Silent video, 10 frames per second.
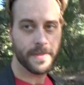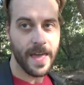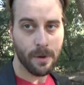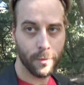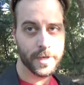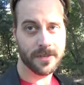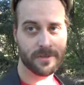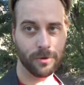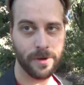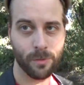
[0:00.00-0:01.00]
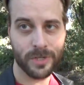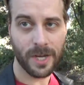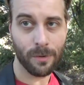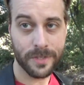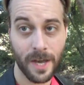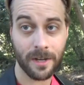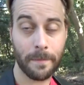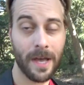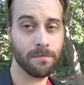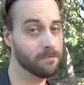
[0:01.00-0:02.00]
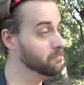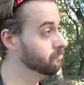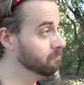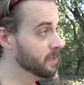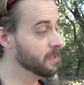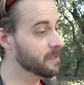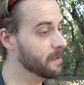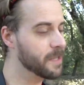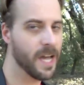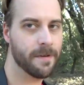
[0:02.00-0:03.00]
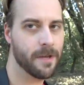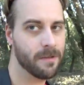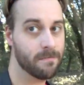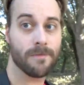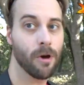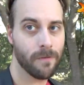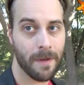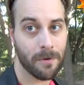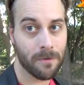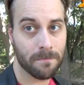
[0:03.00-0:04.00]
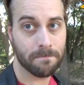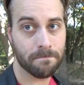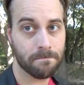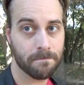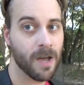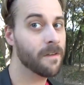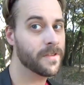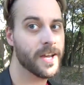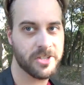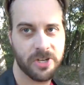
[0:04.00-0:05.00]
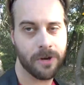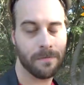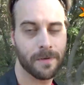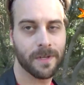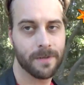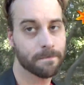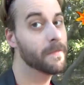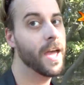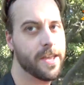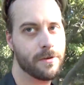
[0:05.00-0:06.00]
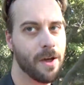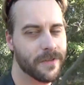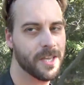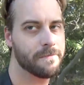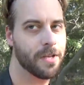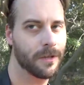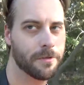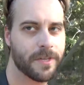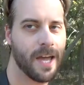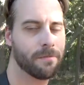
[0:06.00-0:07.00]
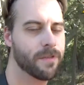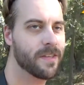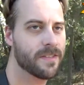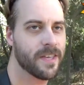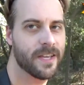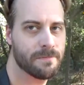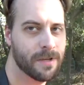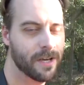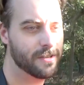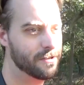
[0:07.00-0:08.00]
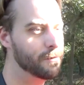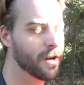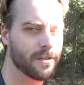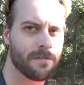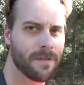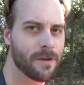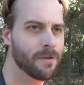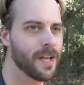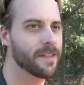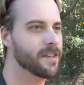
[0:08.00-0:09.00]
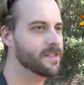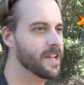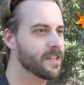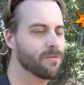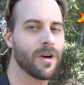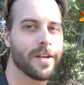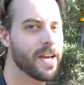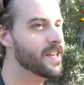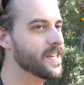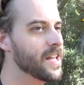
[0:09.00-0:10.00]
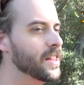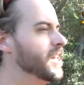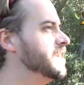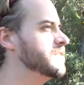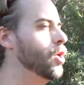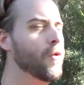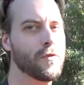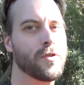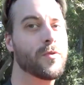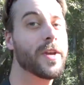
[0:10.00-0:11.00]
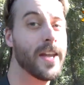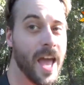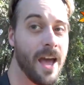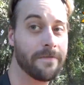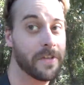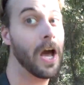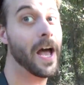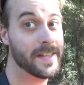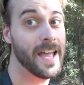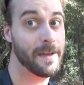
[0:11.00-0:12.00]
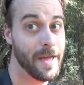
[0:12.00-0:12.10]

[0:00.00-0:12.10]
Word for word: But that will be a story which I will talk about sometime in November of next year. Hey, you have to give me a little time with these things because, to be honest with you, this next one is at least over 3.5 goddamn